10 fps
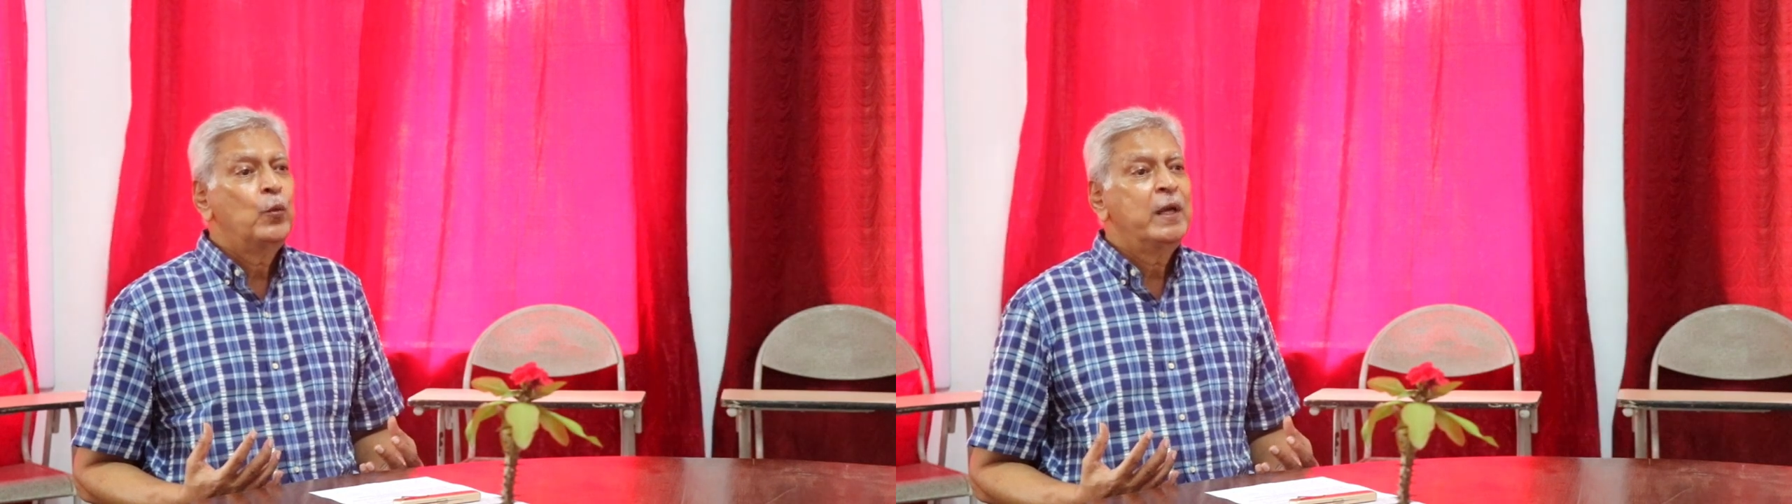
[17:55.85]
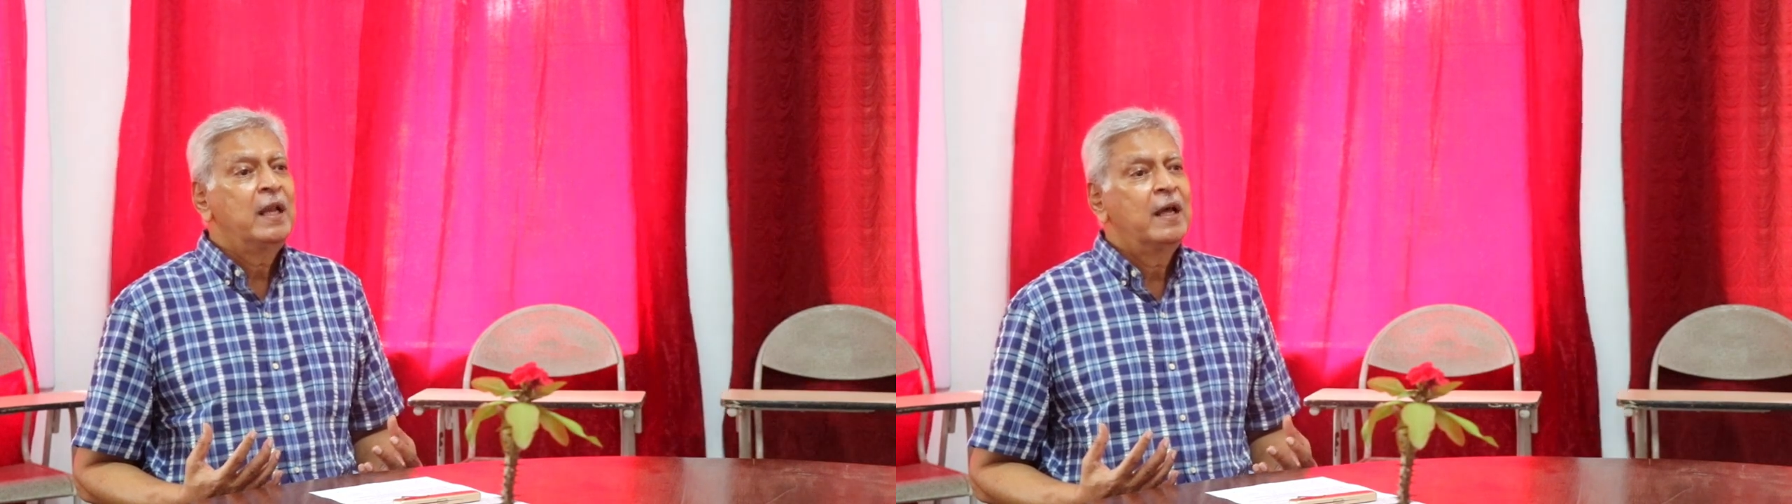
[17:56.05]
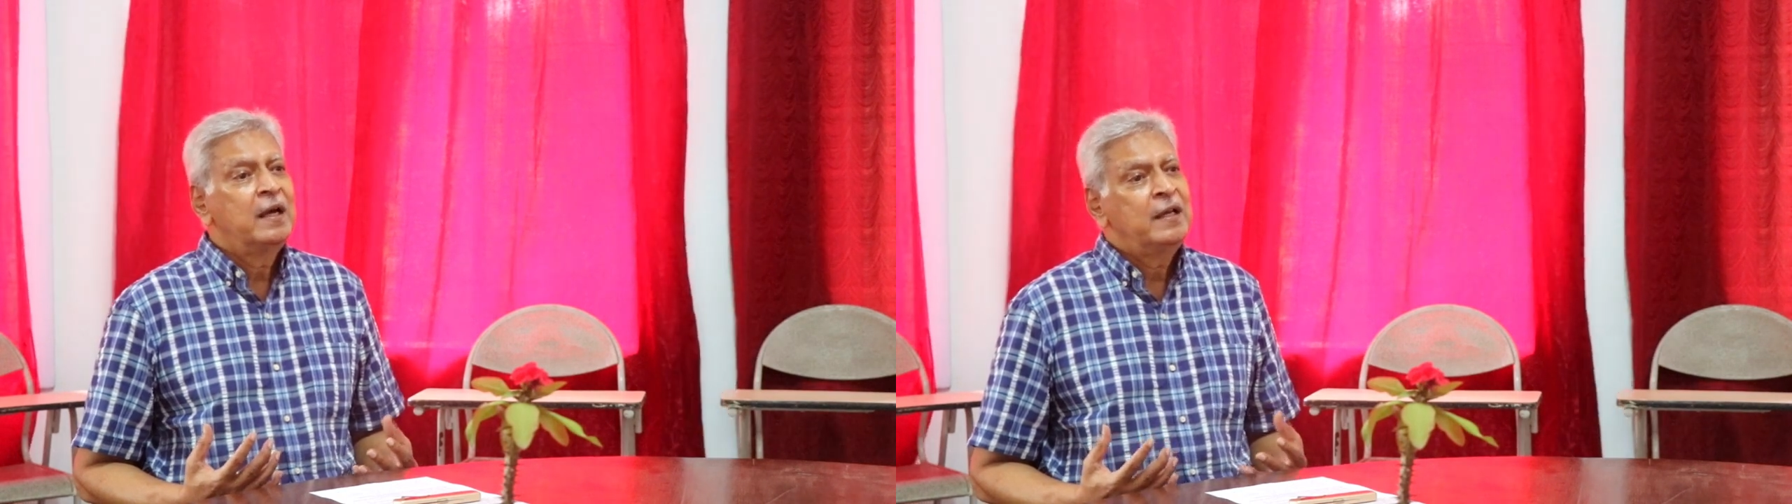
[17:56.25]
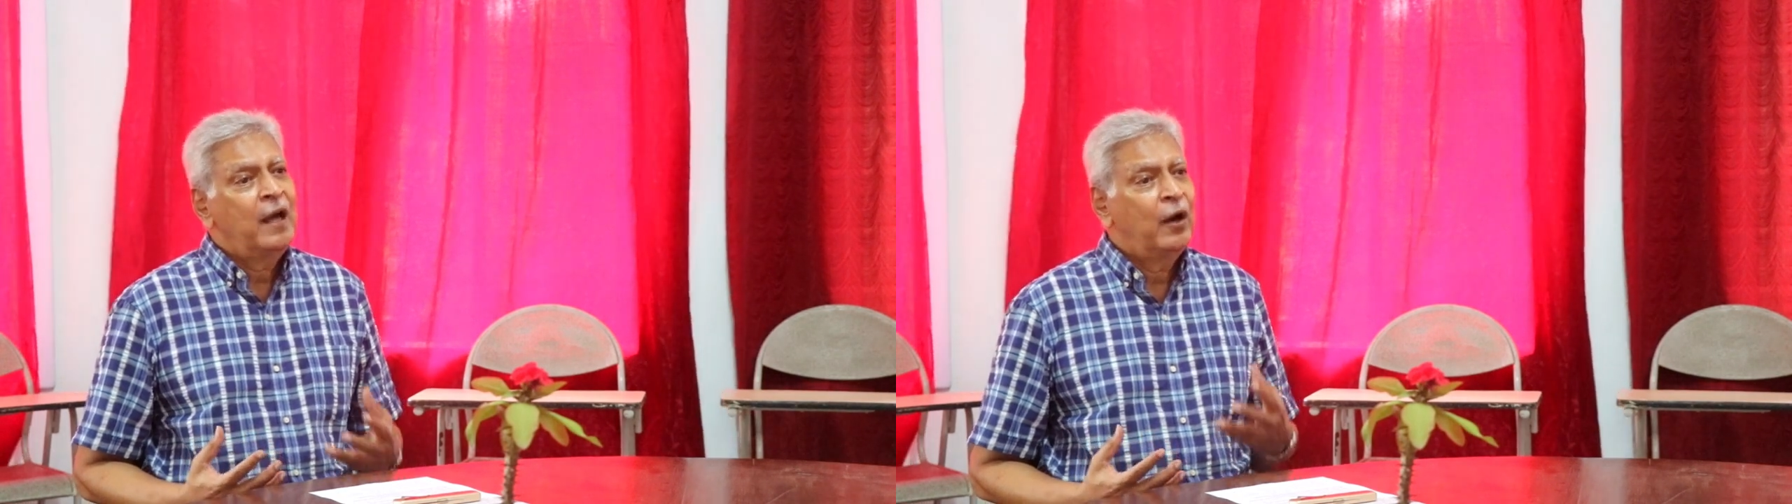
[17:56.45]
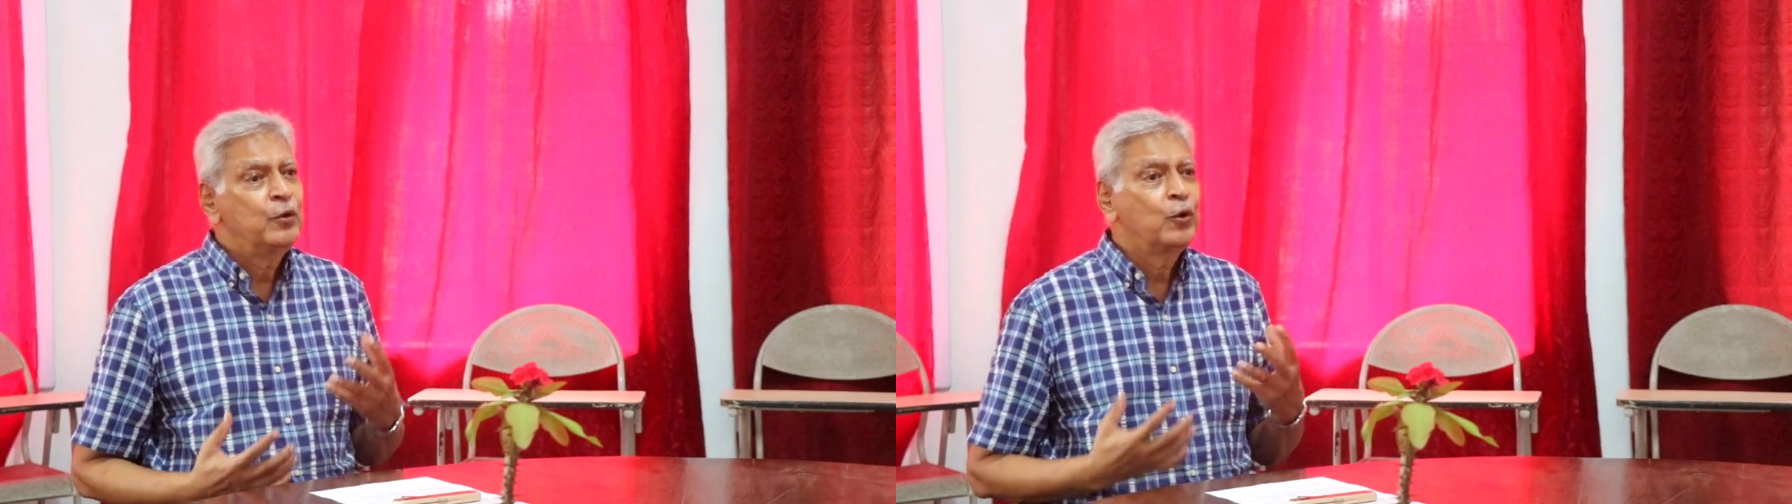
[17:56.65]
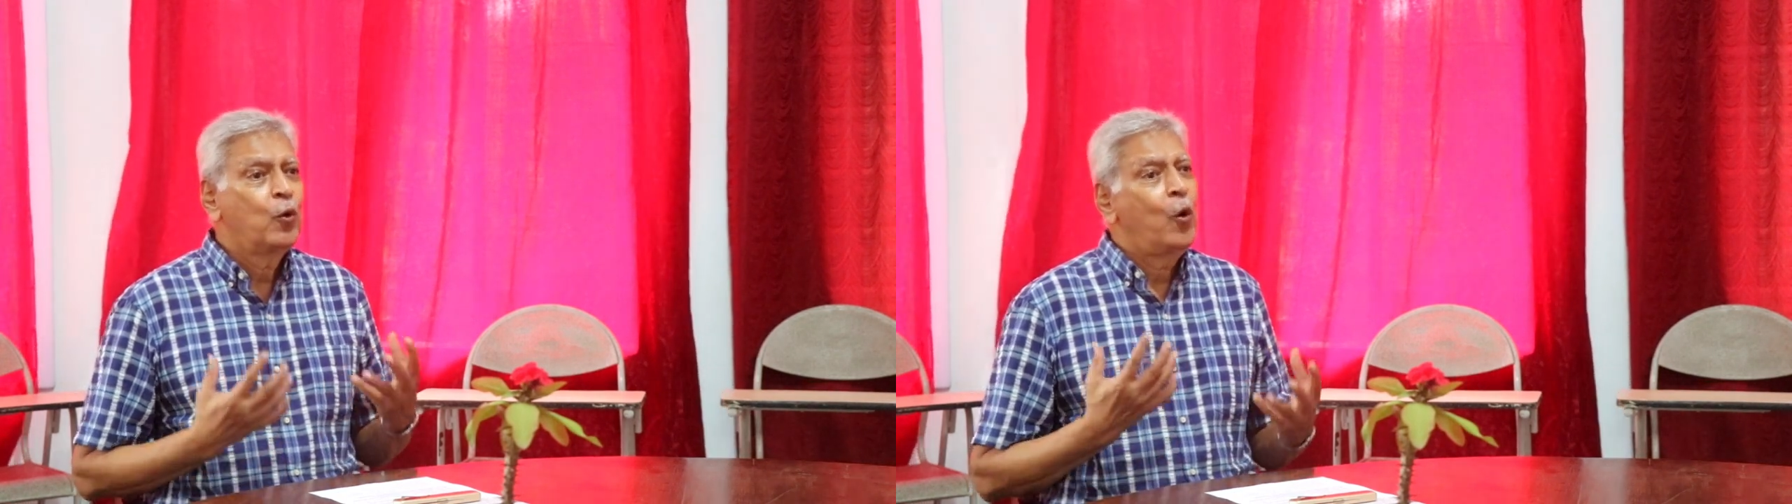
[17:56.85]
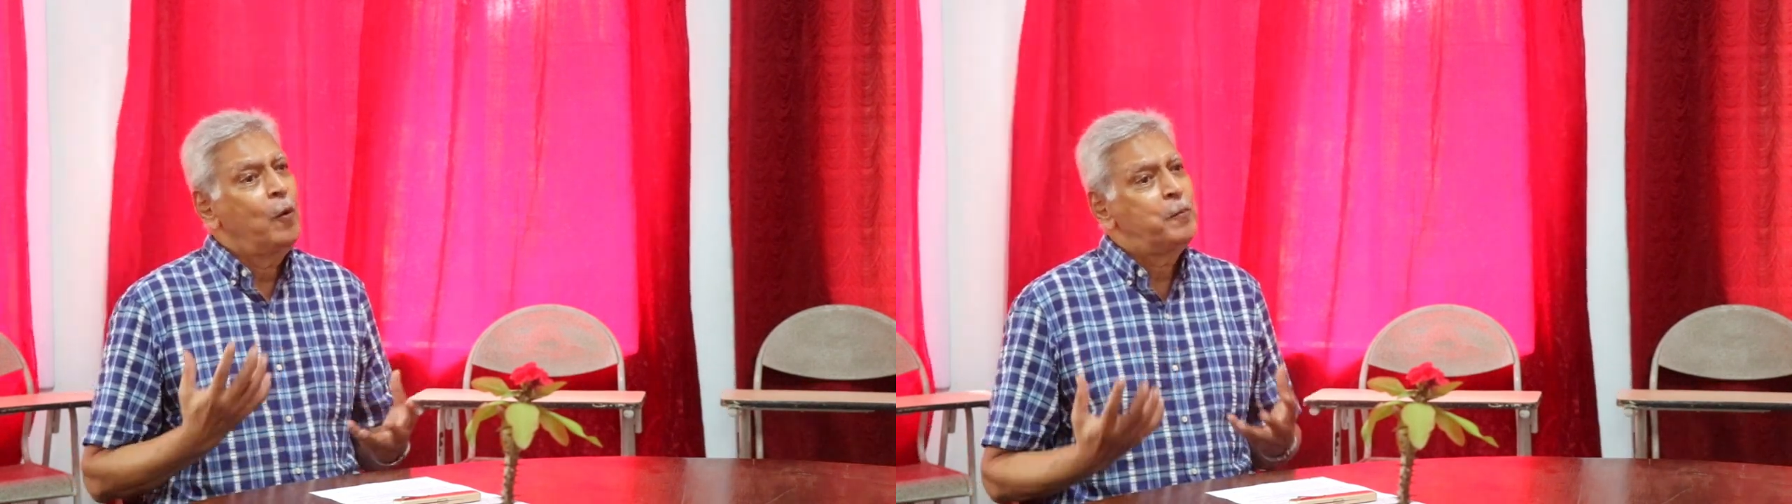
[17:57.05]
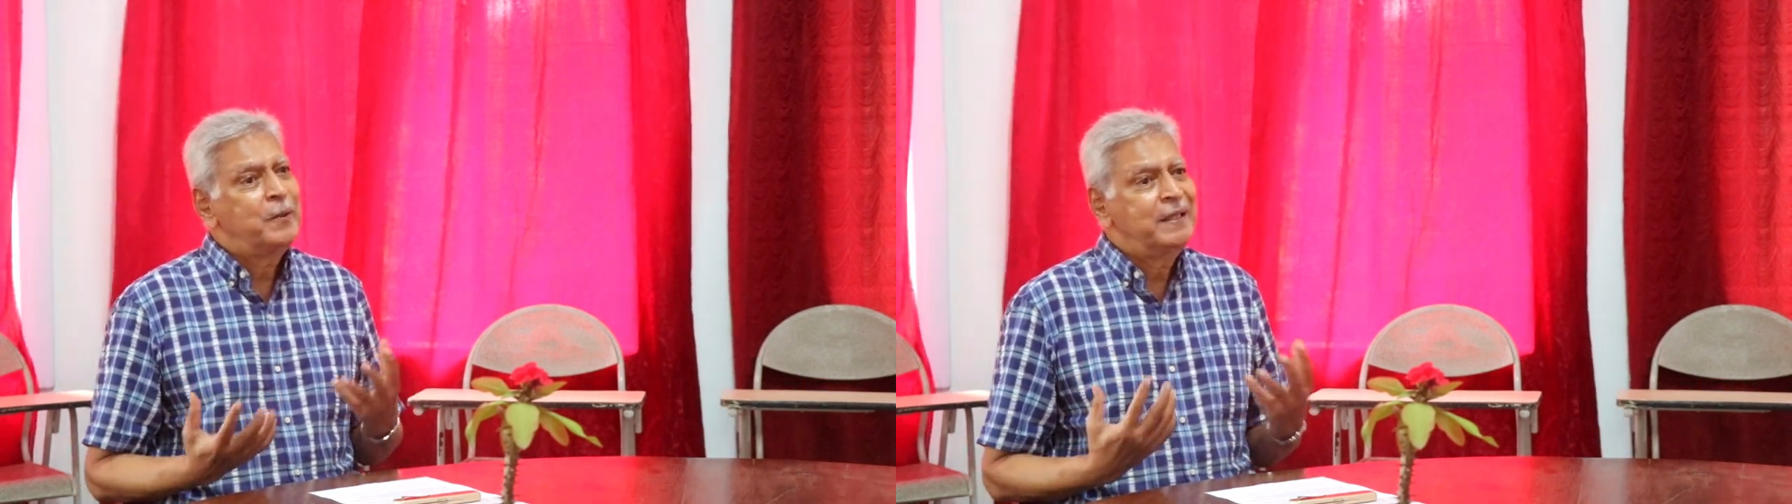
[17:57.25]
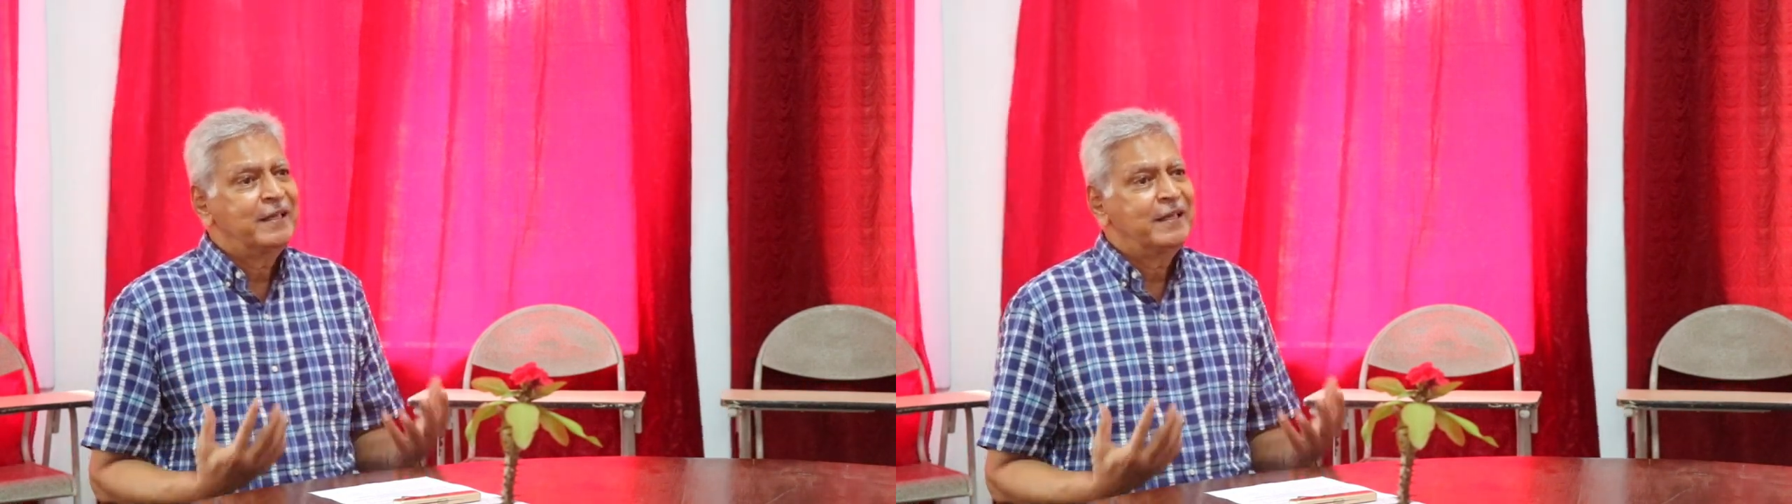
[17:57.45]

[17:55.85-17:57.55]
we learn how to cope with